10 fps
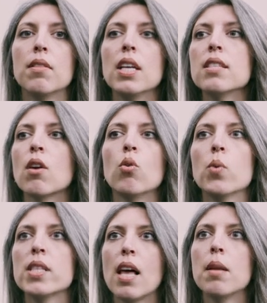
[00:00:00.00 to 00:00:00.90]
These are
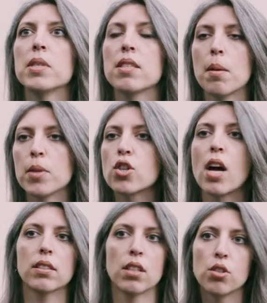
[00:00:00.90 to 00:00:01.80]
always elements that I'm
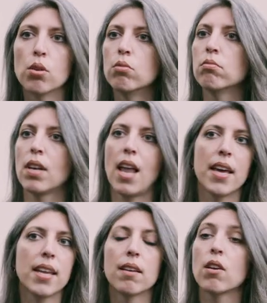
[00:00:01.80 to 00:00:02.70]
attracted to.
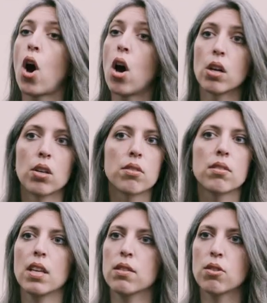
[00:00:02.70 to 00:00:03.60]
Lighting,
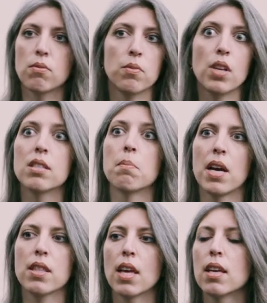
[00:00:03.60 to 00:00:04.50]
colors, it's
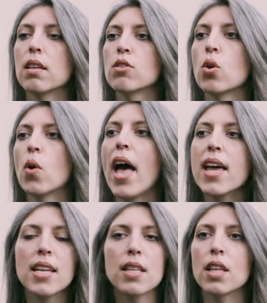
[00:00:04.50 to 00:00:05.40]
my thing. So
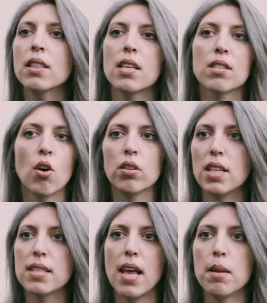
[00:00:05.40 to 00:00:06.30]
anything that's got
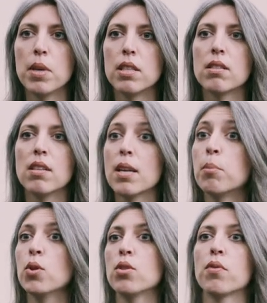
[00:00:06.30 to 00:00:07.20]
these elements in a
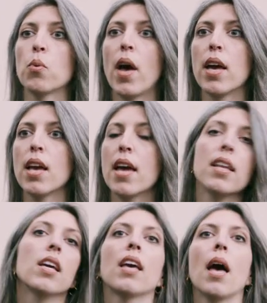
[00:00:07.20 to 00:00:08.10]
beautiful way,
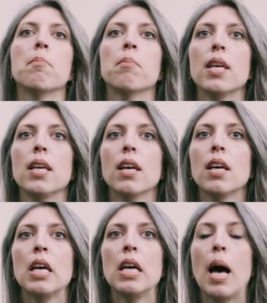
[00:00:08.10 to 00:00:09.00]
and it can be
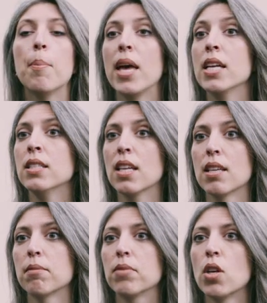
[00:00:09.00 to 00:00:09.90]
a
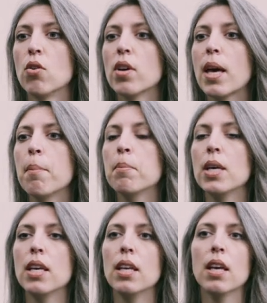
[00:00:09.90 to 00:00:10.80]
painting, you know, it can
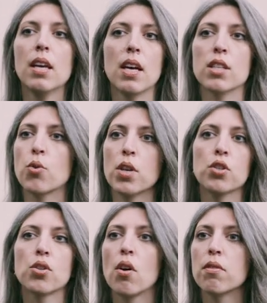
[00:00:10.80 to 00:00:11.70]
be a
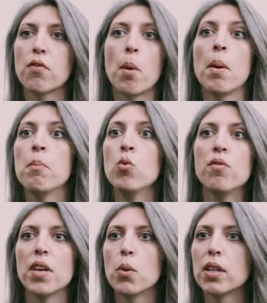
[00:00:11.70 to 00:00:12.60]
screenshot from a
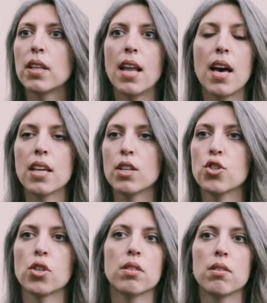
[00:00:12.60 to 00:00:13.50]
movie where the lighting is
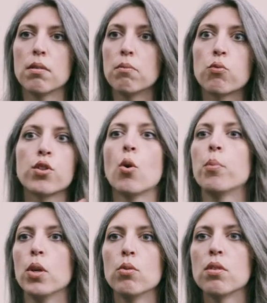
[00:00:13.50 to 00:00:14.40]
just so
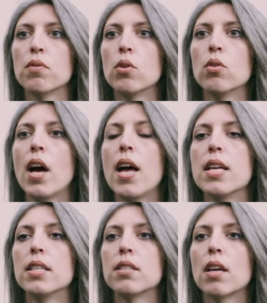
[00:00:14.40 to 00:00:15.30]
beautiful,
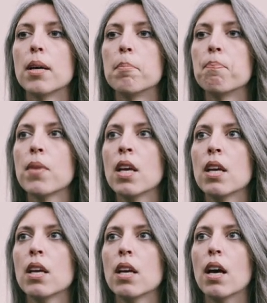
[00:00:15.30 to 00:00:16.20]
and
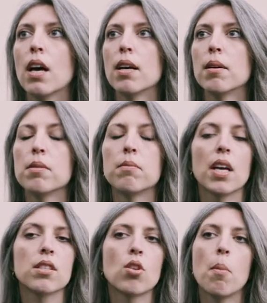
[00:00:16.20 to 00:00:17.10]

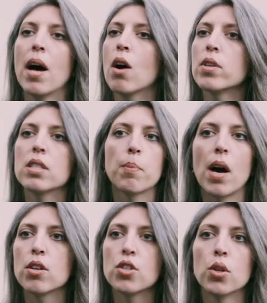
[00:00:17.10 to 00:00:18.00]
that somehow
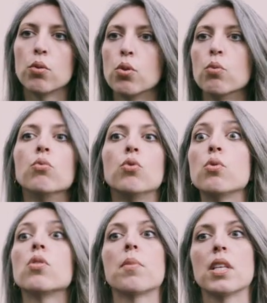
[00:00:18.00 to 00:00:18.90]
inspires you to
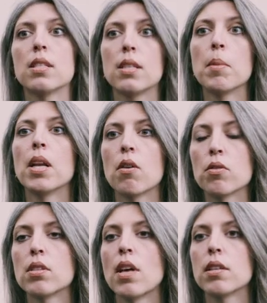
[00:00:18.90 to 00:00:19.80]
do something similar
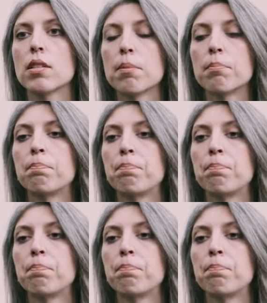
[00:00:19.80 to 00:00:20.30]
on set.